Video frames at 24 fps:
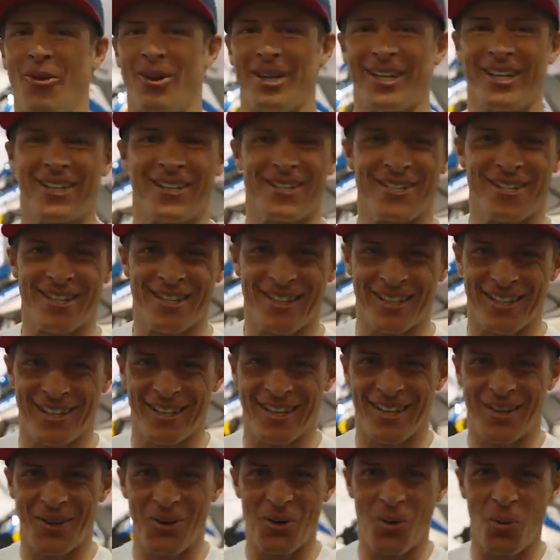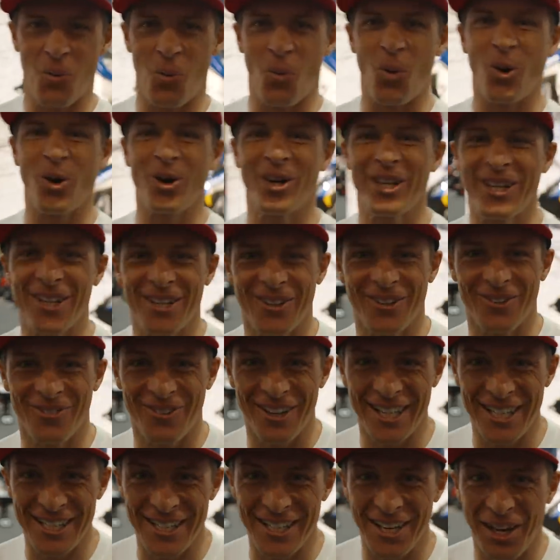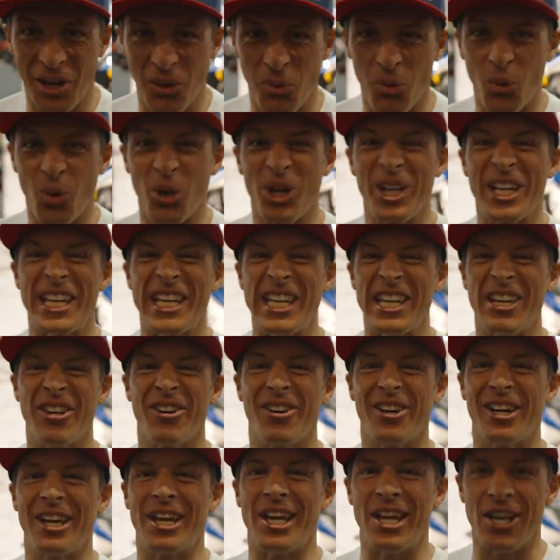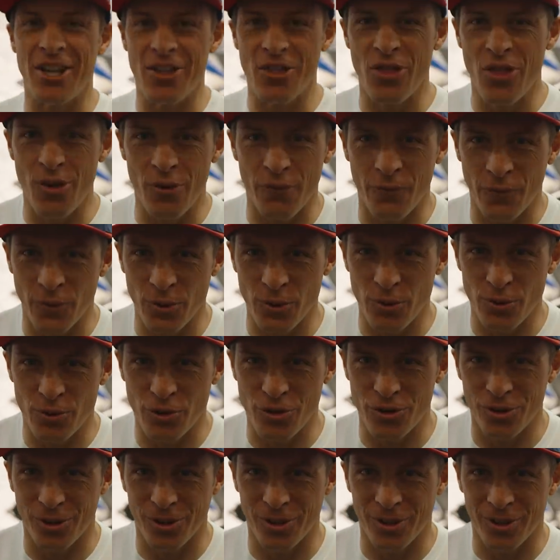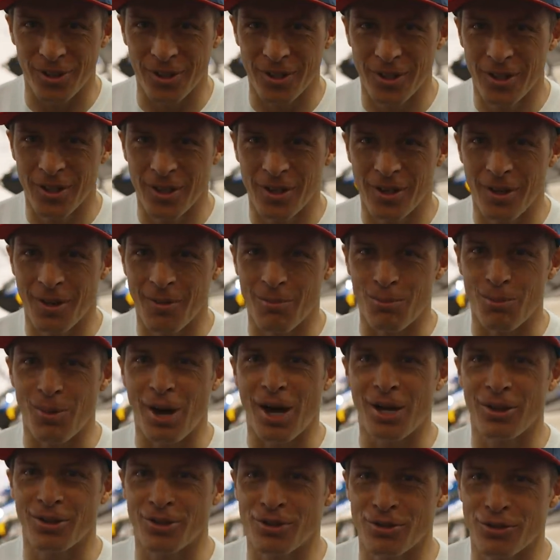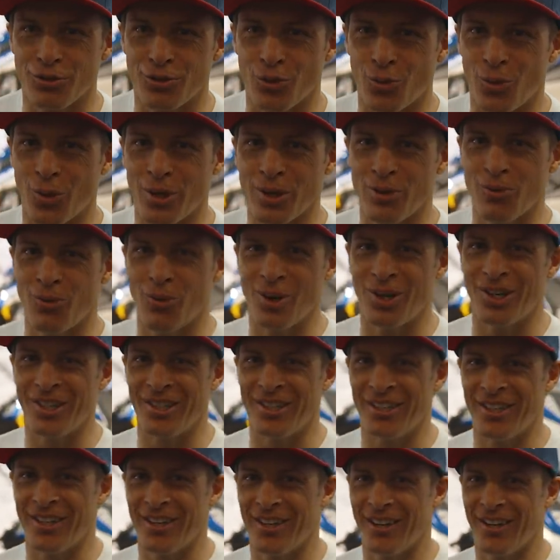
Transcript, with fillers: right, guys, we're here right now. We're here in the future. Model year 21.